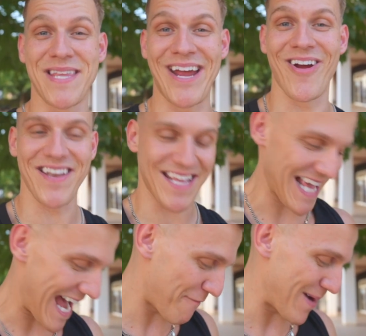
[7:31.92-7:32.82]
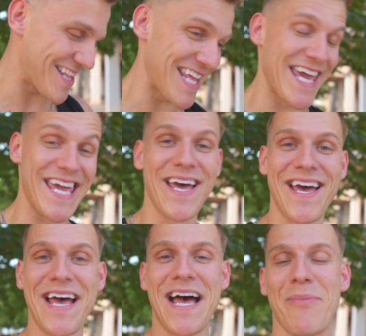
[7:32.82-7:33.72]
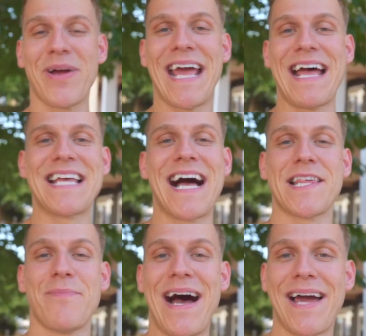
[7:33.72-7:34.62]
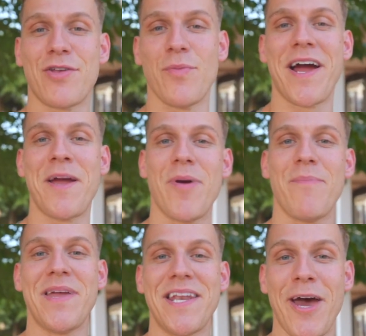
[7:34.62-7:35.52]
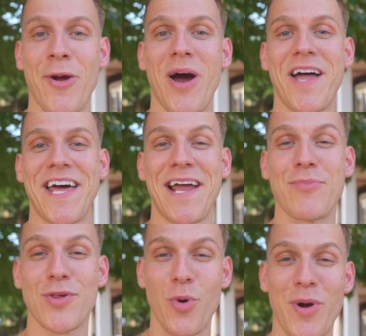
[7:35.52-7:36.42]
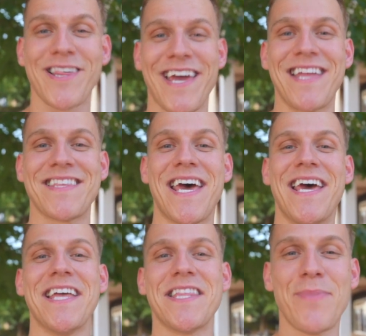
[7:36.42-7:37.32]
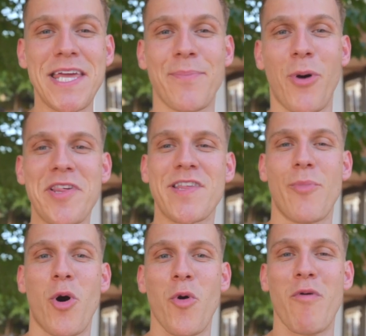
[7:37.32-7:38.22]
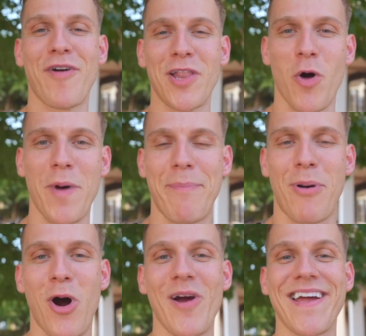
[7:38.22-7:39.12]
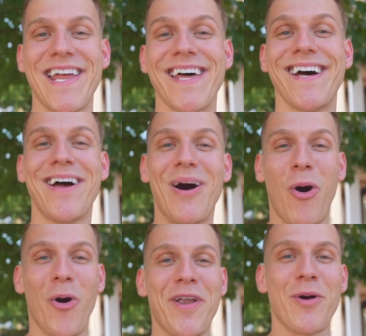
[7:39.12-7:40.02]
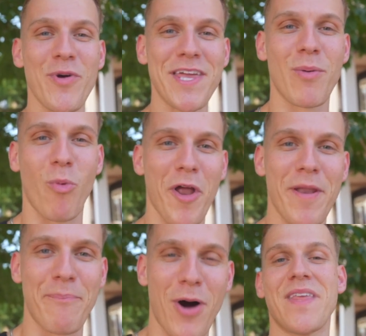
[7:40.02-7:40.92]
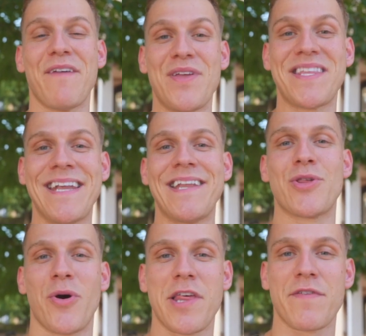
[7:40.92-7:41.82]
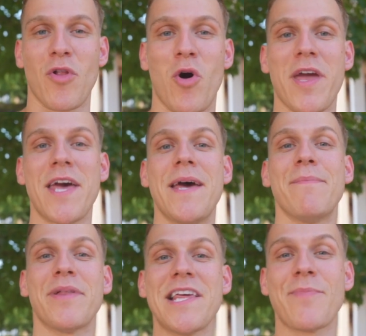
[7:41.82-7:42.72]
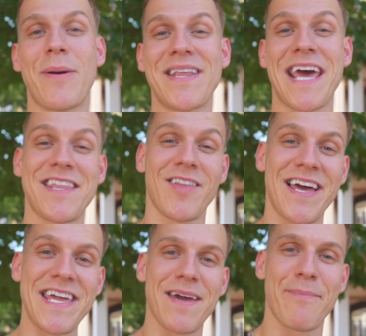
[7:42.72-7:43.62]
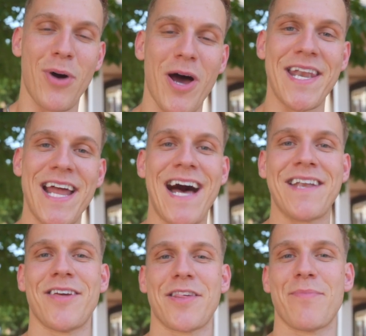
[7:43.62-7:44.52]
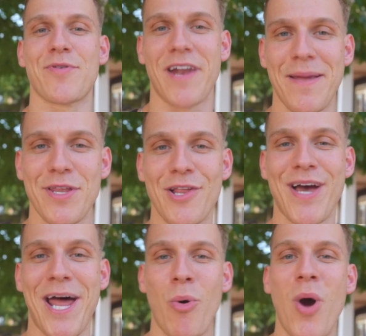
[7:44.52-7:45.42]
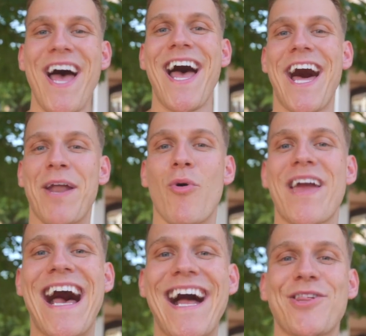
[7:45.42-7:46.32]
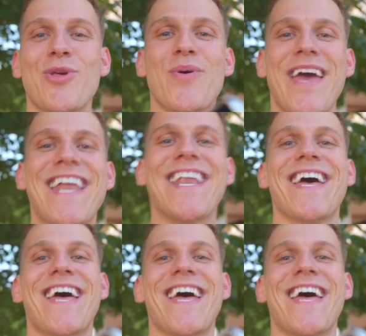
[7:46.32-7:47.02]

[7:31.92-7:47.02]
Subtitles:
tired. It's 8:30. I'm going to get a taxi back to my Airbnb now. And then I'm so excited to meet the boys tomorrow for a little bit of partying on week one. But if you did enjoy this vlog, please remember to hit the like button and to subscribe to the channel, and I will catch you in